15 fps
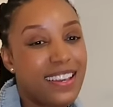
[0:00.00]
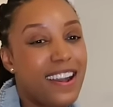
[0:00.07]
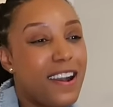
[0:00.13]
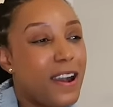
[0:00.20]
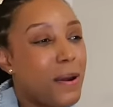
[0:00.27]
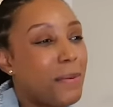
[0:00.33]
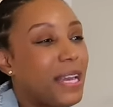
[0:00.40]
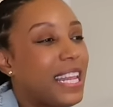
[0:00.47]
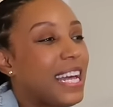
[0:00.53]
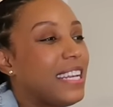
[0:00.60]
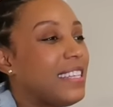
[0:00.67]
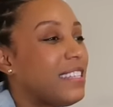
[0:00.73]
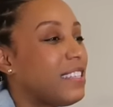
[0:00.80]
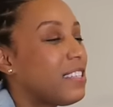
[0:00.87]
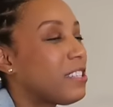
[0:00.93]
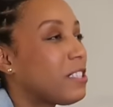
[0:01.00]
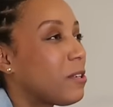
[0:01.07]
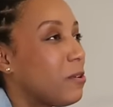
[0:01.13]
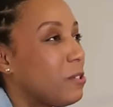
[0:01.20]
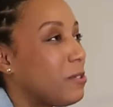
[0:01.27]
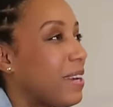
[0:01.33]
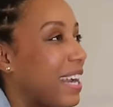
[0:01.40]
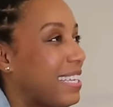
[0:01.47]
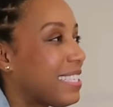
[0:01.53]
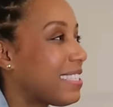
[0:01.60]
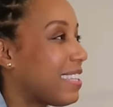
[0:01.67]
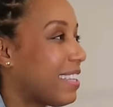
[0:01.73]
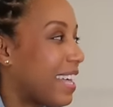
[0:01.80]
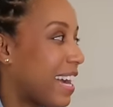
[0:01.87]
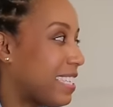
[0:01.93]
Um, and I showed you guys in
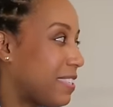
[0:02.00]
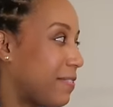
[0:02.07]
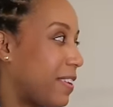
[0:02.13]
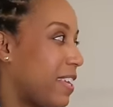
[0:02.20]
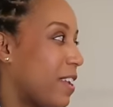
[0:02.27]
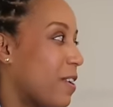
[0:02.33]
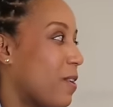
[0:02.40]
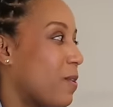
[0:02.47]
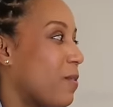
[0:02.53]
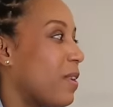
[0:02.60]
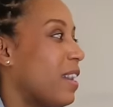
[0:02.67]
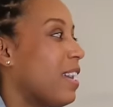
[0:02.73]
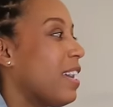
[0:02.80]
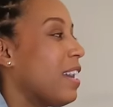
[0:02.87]
the last video